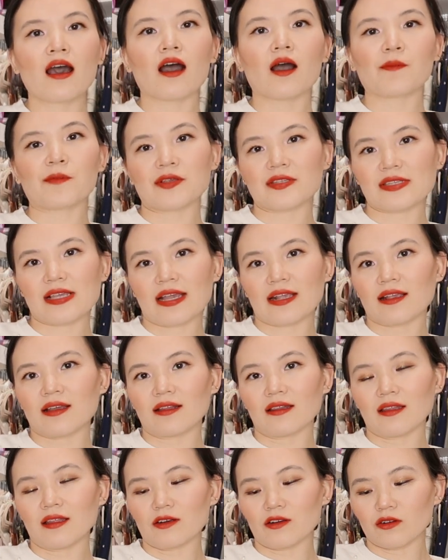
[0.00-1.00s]
almost like
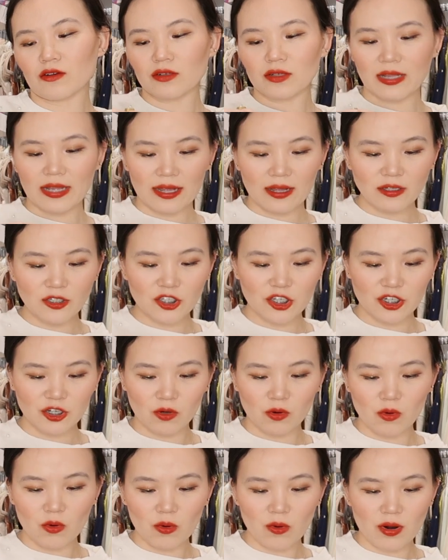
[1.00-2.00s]
a little clutch,
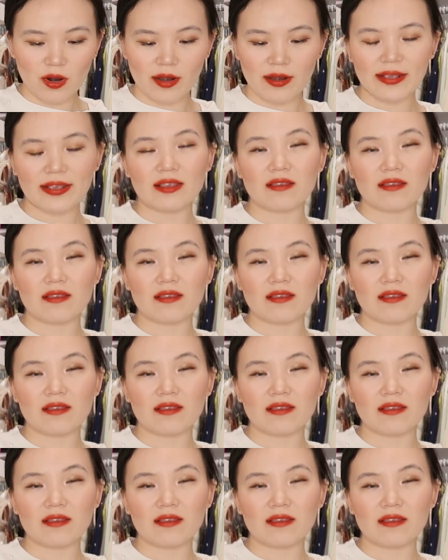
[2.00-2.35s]
or